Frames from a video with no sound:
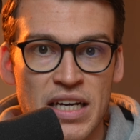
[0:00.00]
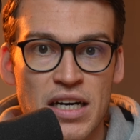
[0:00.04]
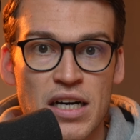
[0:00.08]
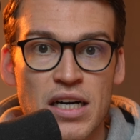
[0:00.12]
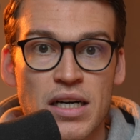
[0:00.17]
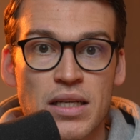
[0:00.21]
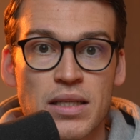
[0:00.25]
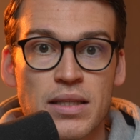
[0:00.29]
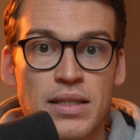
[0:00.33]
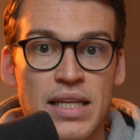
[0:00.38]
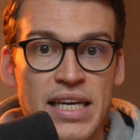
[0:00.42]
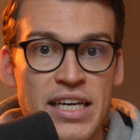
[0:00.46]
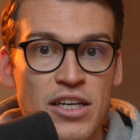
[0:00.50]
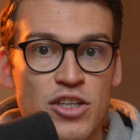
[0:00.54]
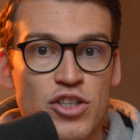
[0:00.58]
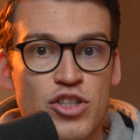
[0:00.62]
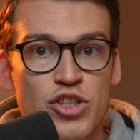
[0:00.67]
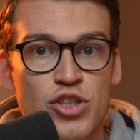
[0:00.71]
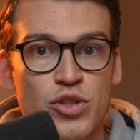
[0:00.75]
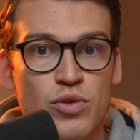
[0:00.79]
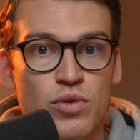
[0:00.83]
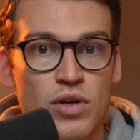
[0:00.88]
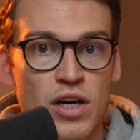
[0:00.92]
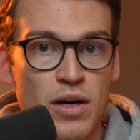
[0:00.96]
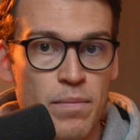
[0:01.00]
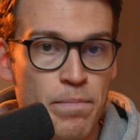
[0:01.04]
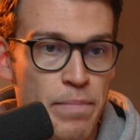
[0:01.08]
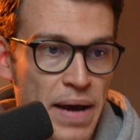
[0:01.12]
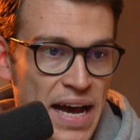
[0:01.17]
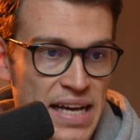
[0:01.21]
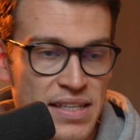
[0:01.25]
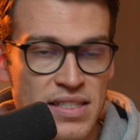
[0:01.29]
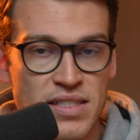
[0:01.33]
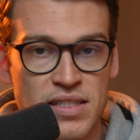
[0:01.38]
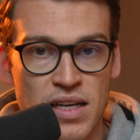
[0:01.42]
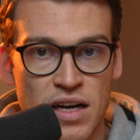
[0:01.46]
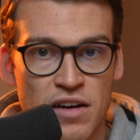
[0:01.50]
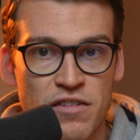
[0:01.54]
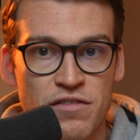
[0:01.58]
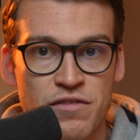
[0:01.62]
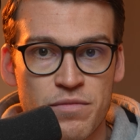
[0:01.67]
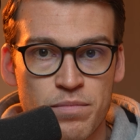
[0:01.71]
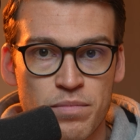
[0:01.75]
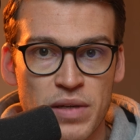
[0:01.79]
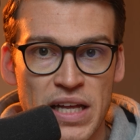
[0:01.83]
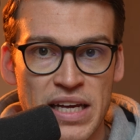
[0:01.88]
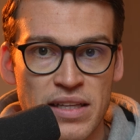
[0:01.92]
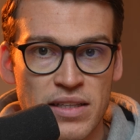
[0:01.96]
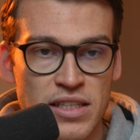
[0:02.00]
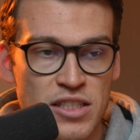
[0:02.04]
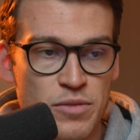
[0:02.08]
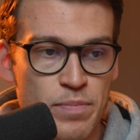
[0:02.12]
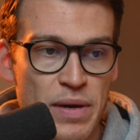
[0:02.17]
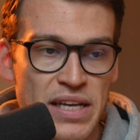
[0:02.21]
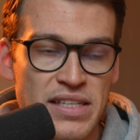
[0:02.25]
a link to a best of playlist,